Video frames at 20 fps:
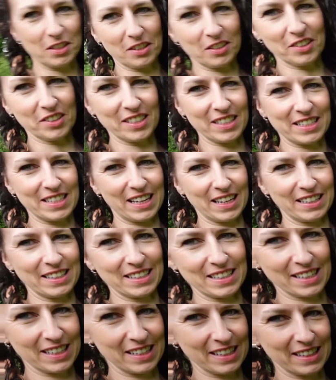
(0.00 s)
understand
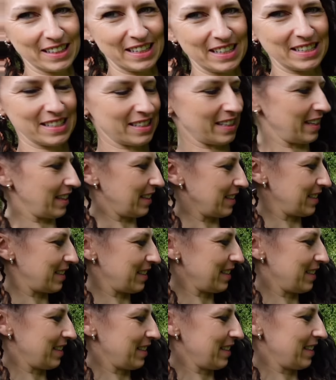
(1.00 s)
these things.
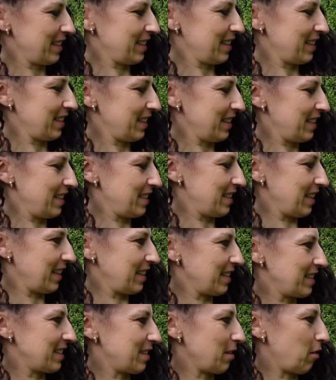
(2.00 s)

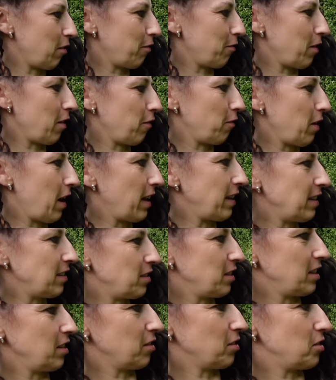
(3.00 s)
So I've added
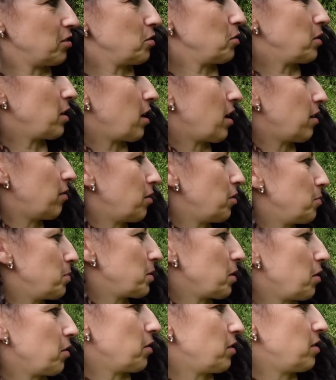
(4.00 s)
the other 2 guy ropes
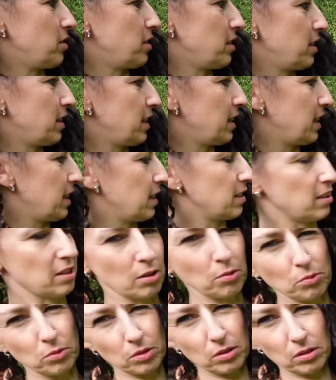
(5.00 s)
on.
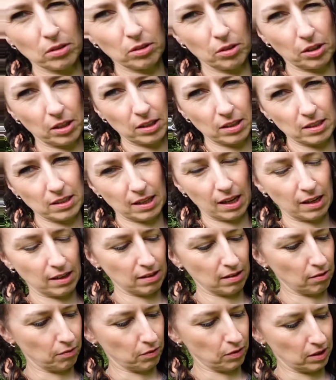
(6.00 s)
Don't look at the state
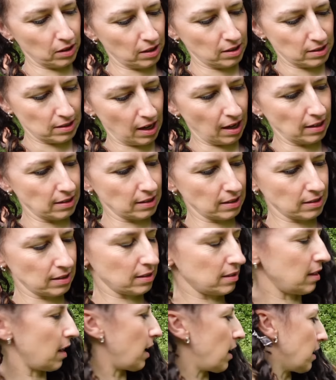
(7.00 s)
of the tent. As I
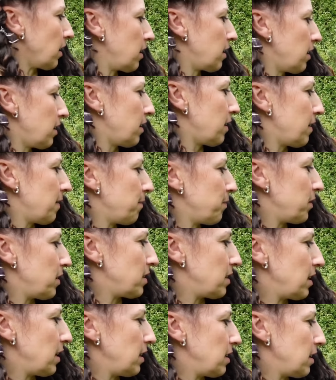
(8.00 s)
say, the
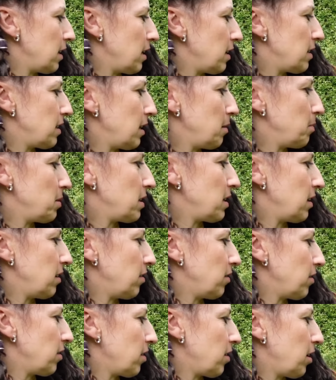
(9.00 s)
seam
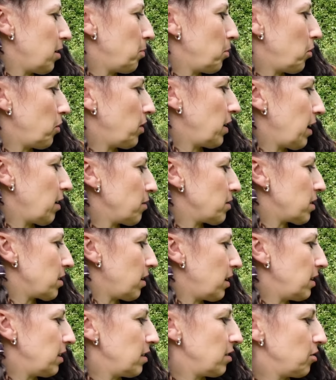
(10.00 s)
sealant that I put on the
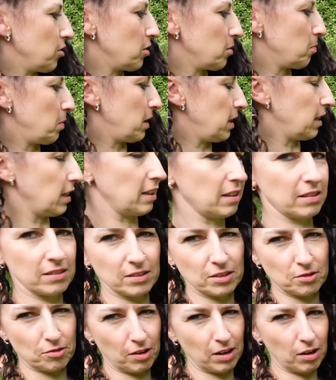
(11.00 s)
outside is just peeling
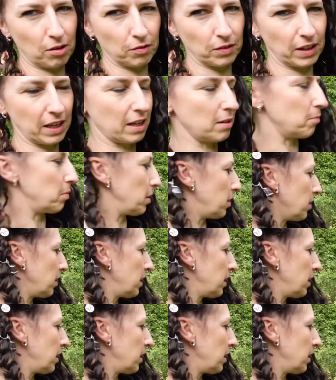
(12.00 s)
straight off again, but